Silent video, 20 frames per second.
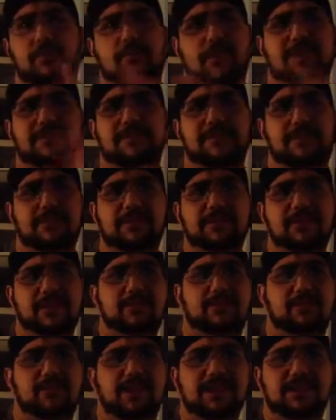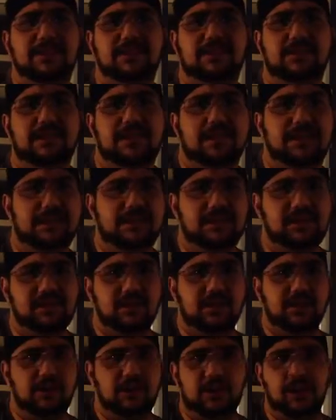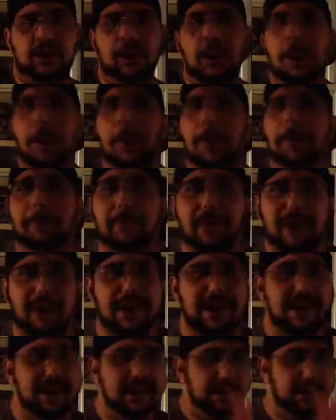One of them used to wrestle in Shikara. But